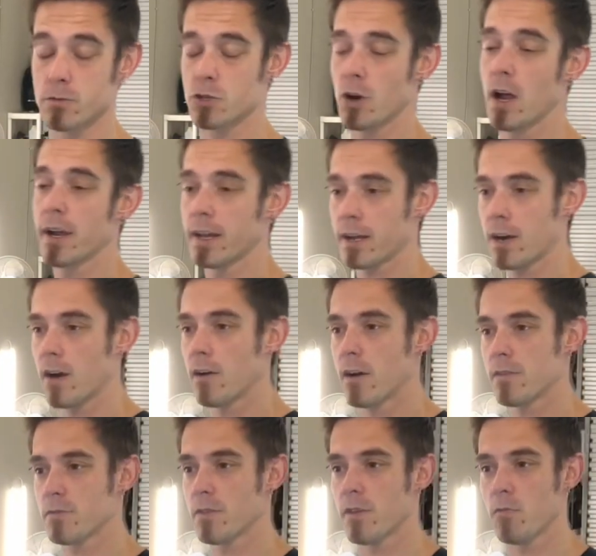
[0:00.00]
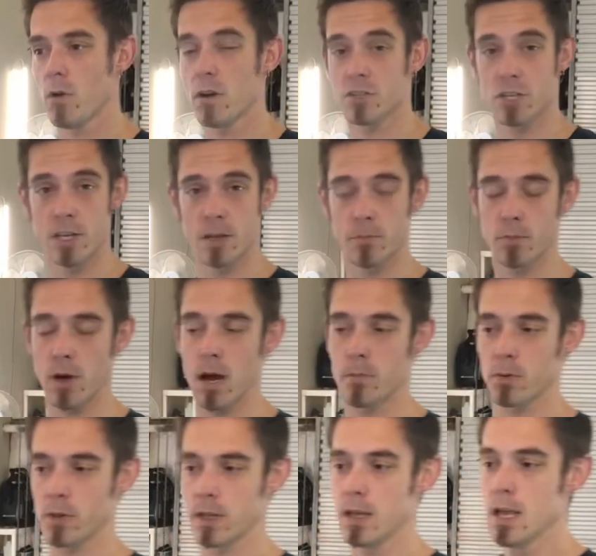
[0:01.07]
drying a car after they've washed it
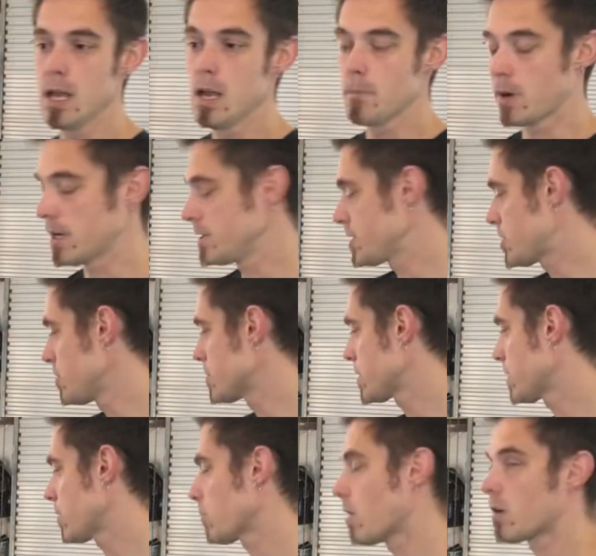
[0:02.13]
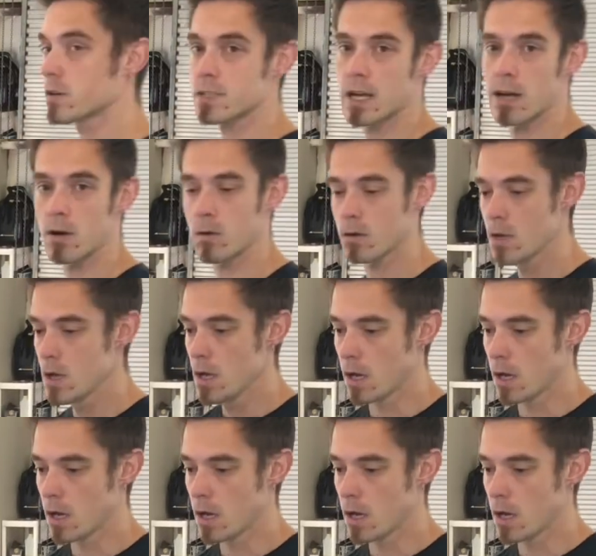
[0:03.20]
improperly by just using the wrong towel.